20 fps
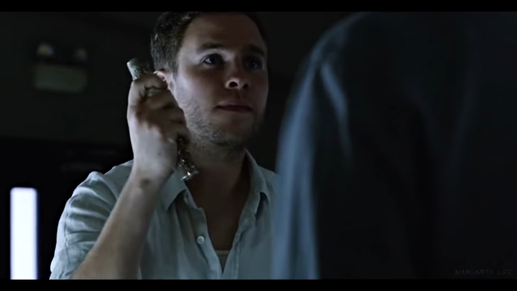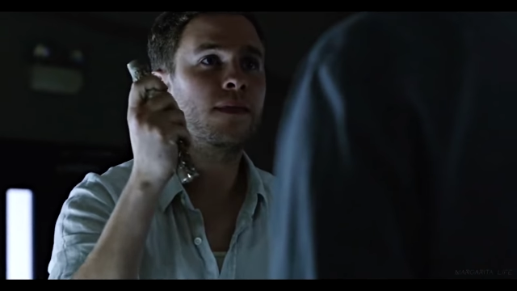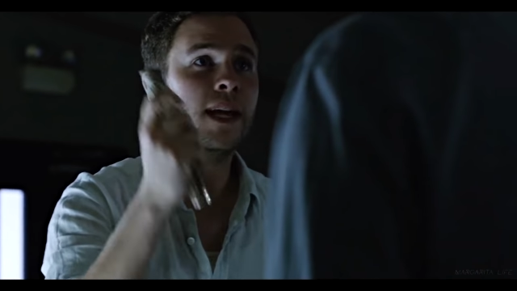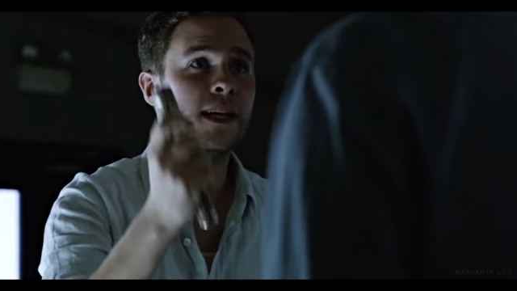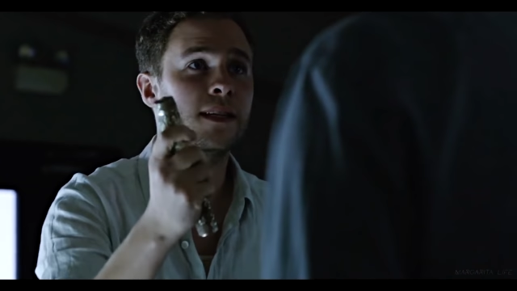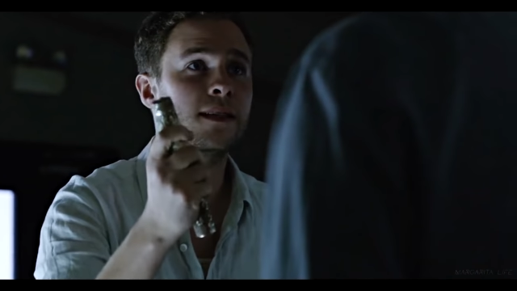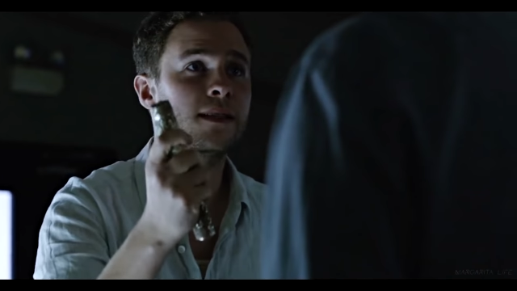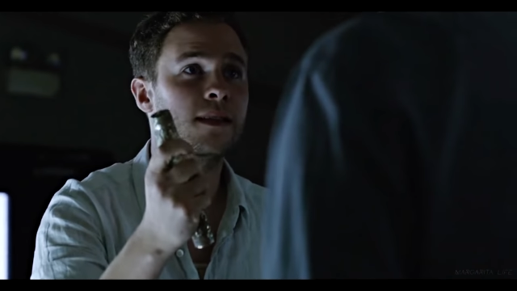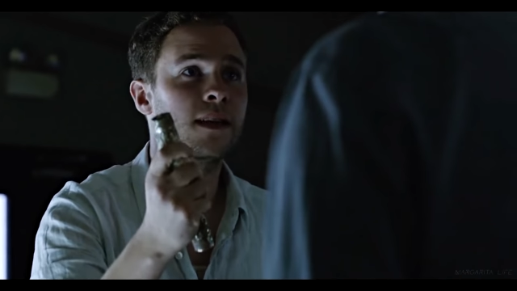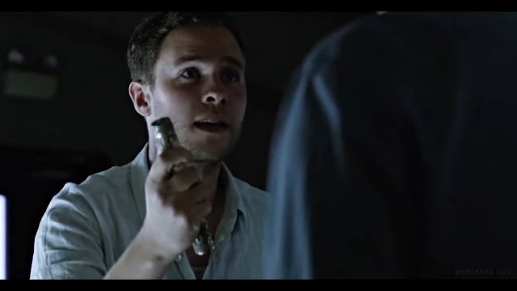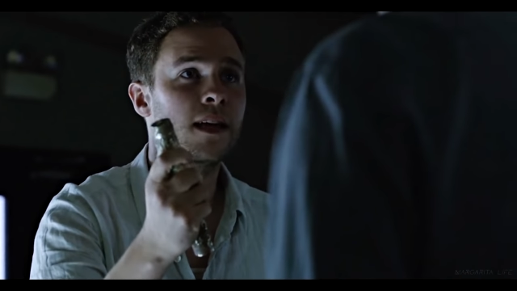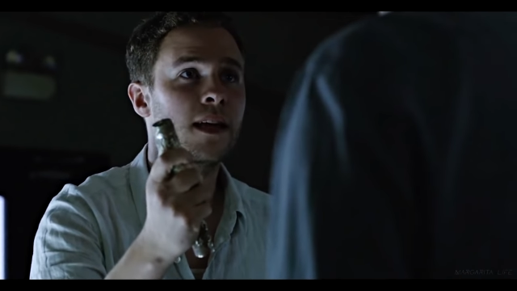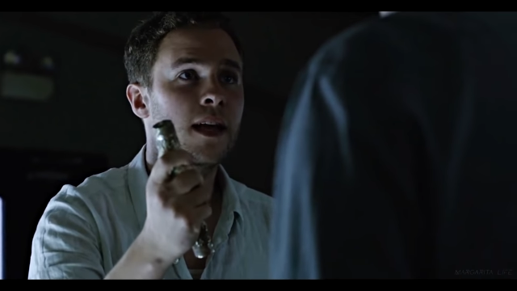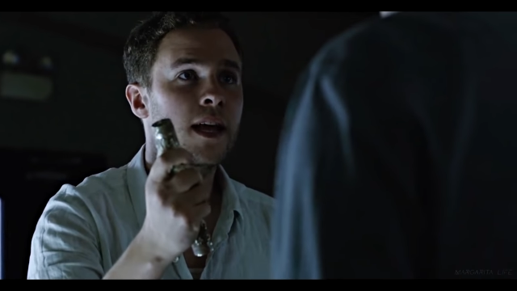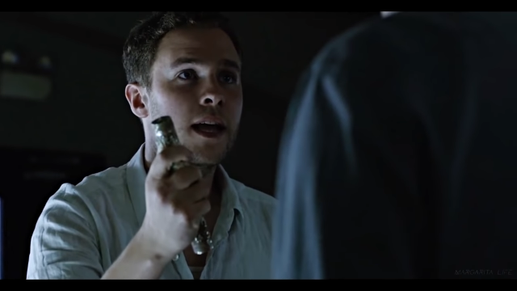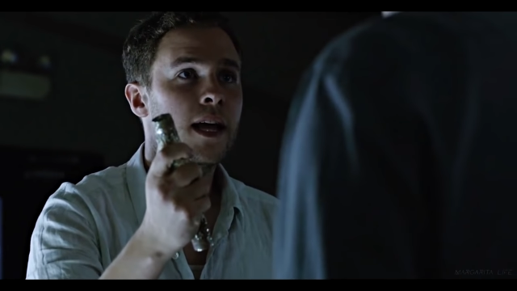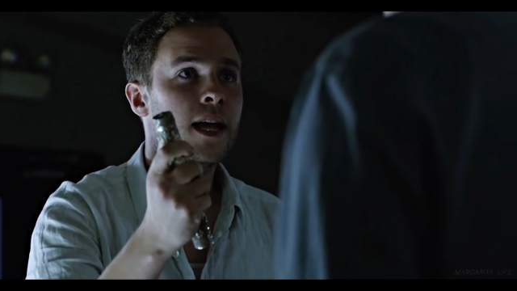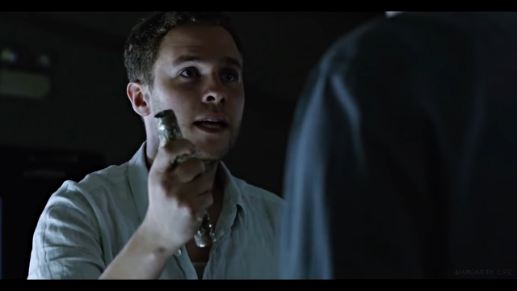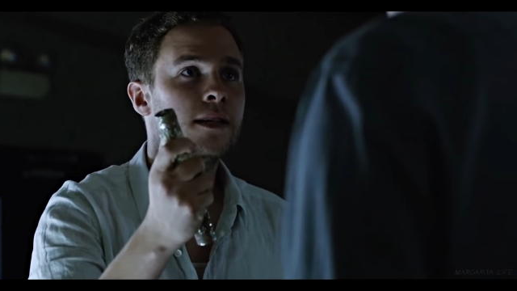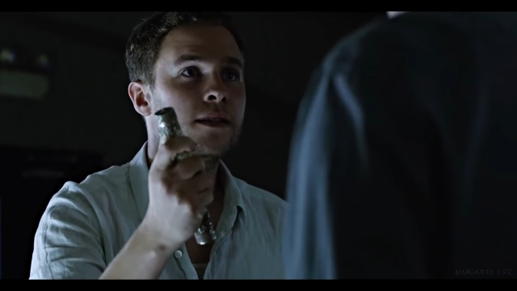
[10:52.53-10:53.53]
This
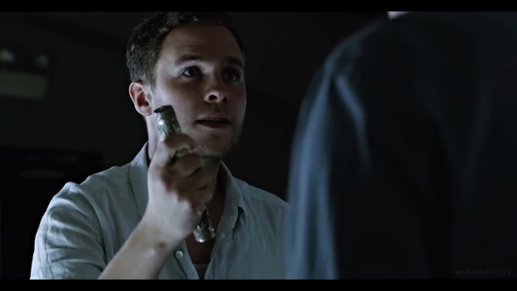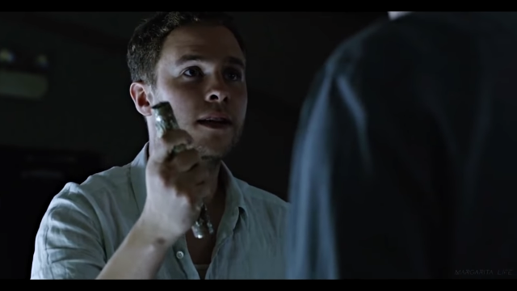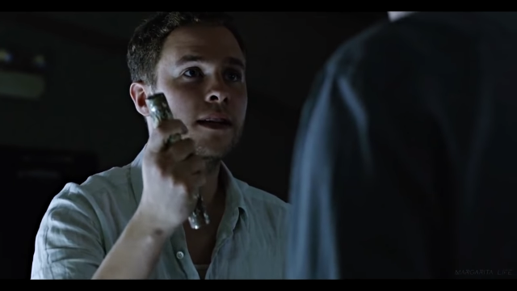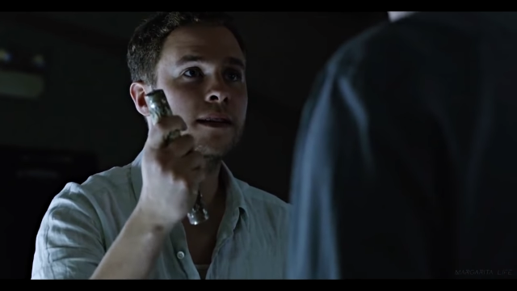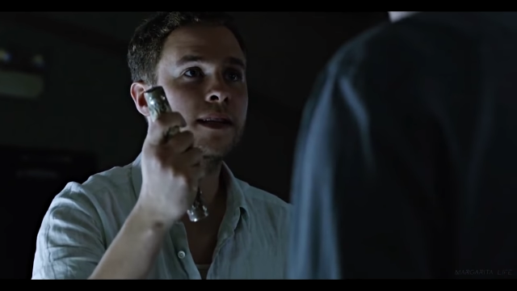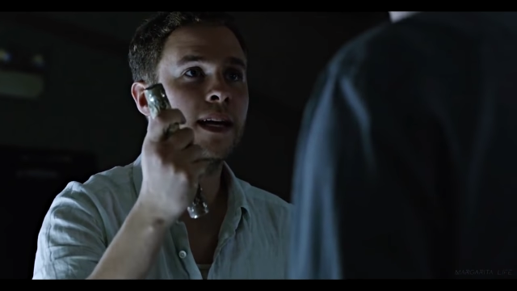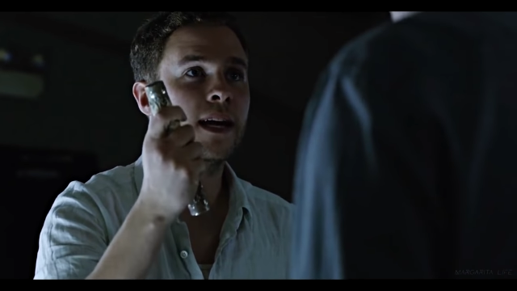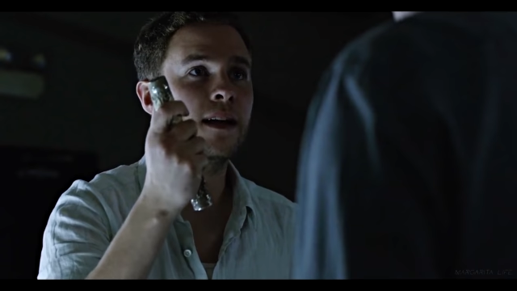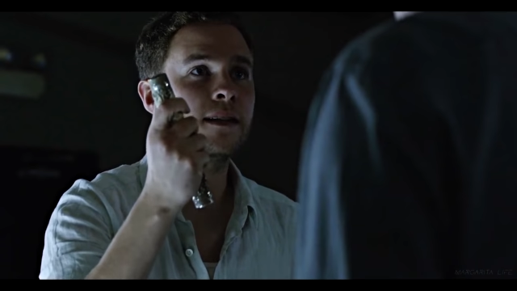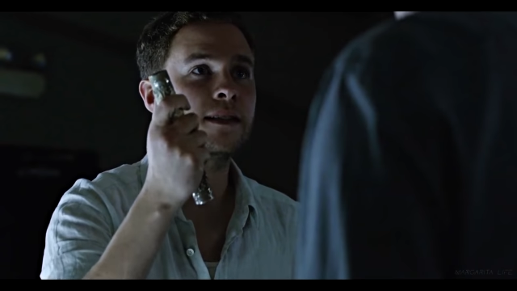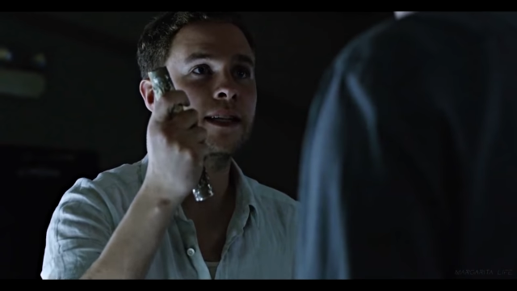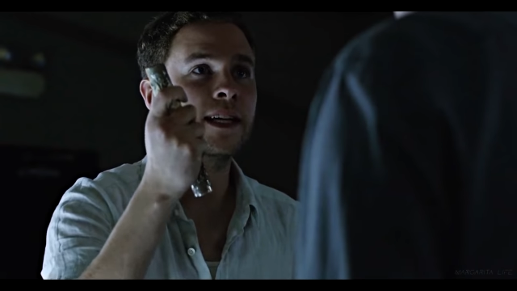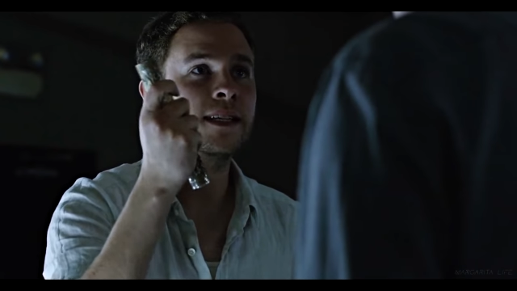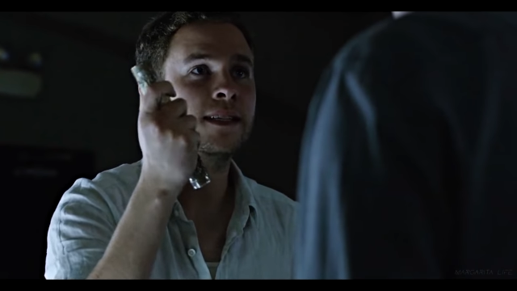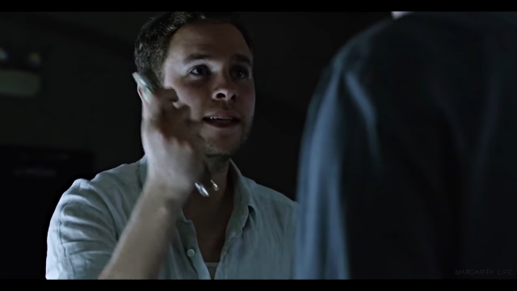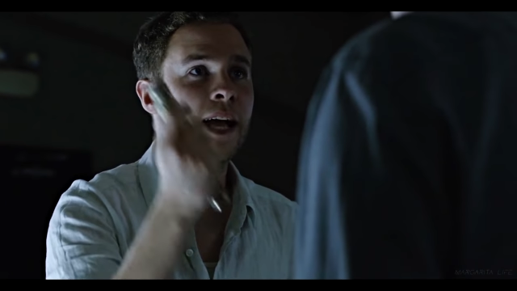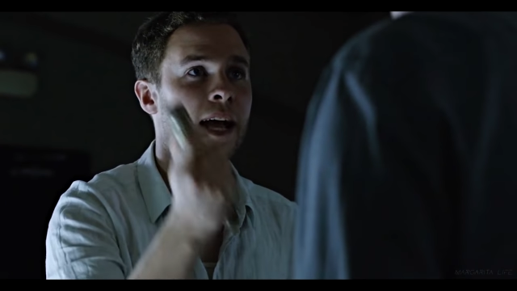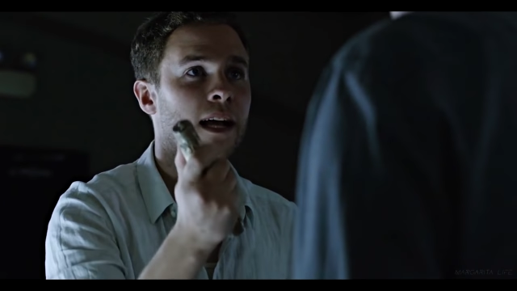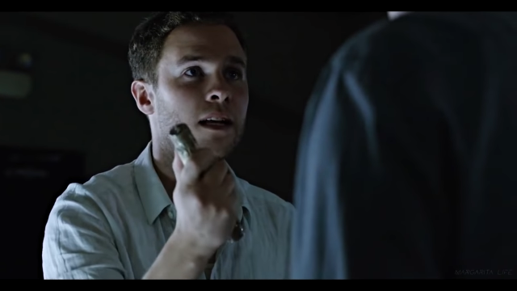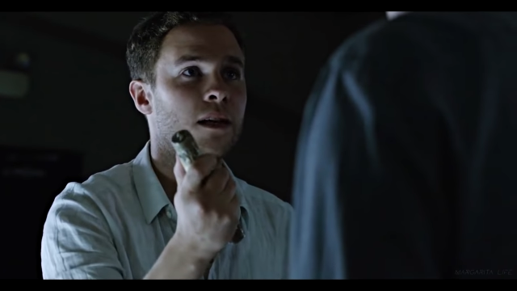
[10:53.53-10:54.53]
is going to tell us
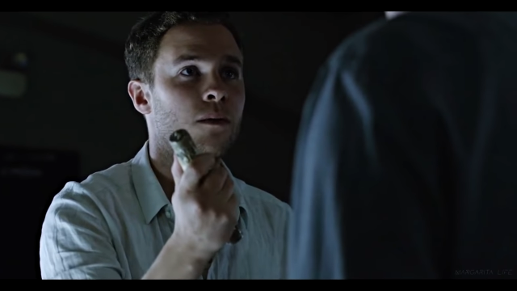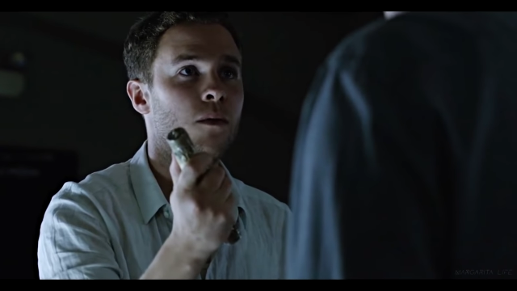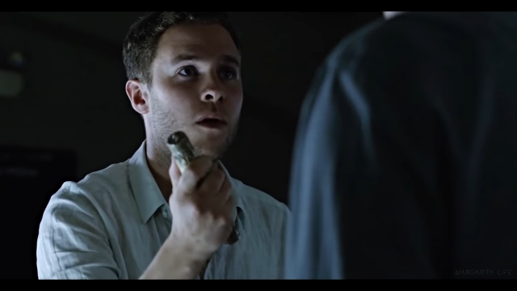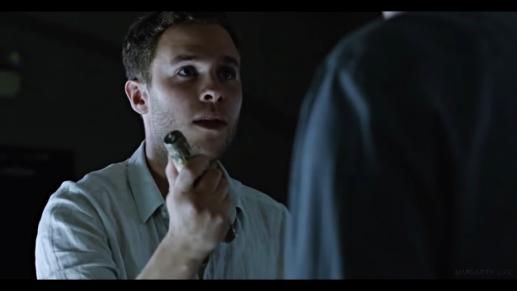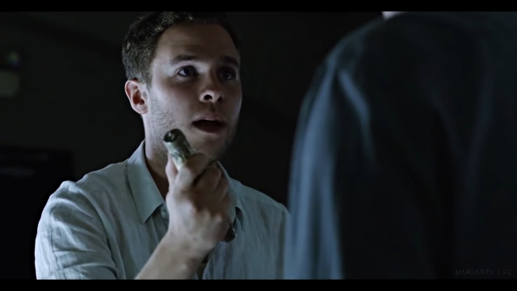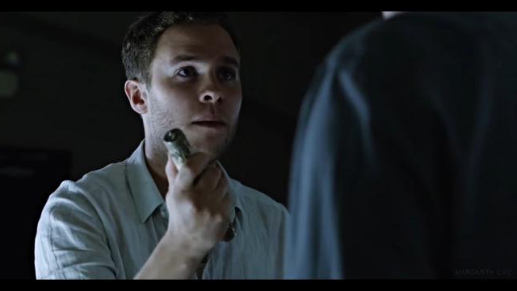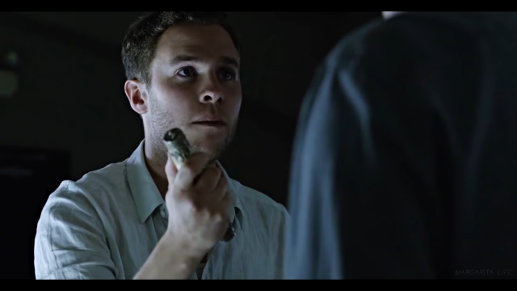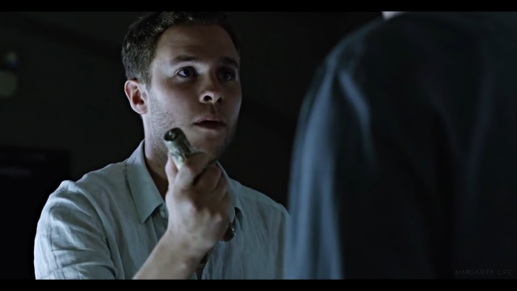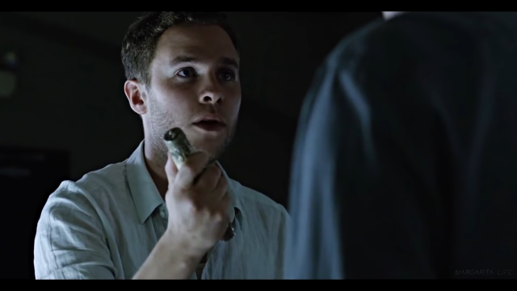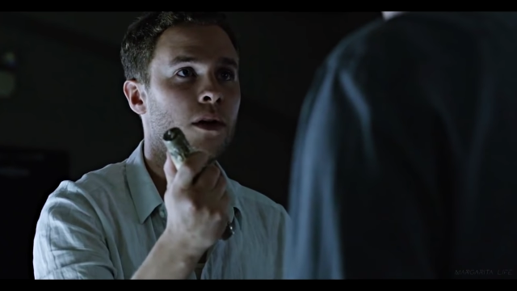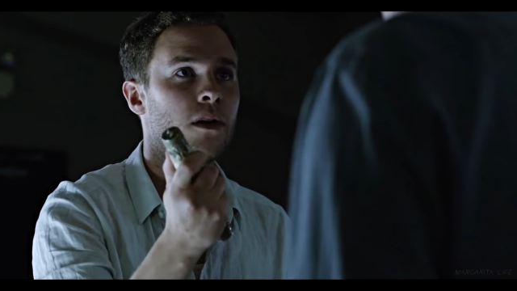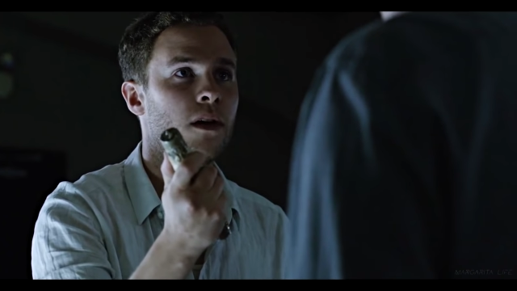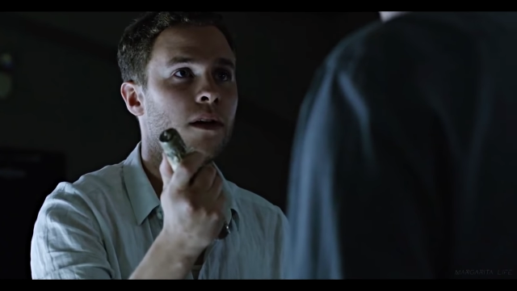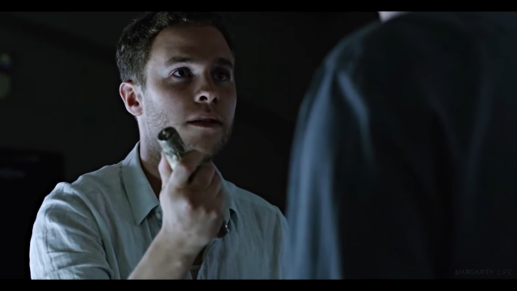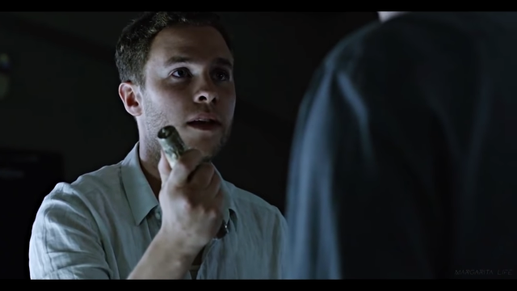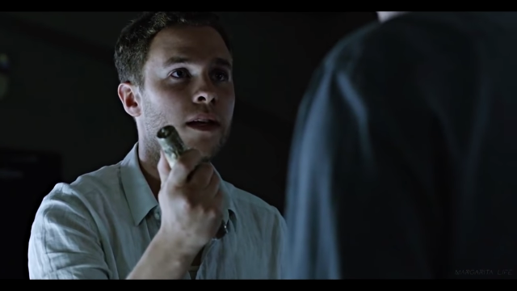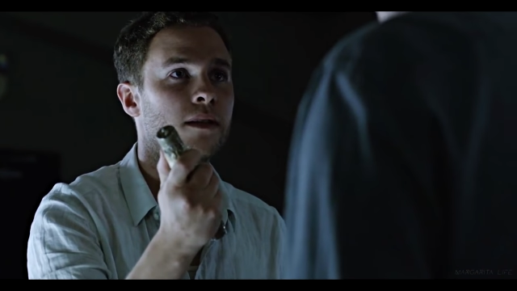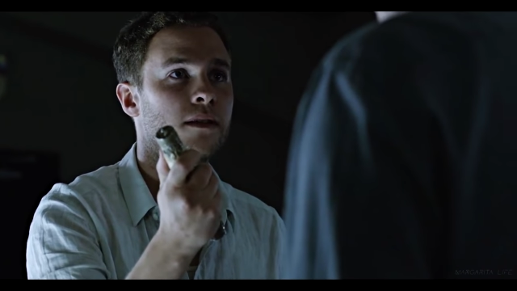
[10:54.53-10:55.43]
exactly what that monolith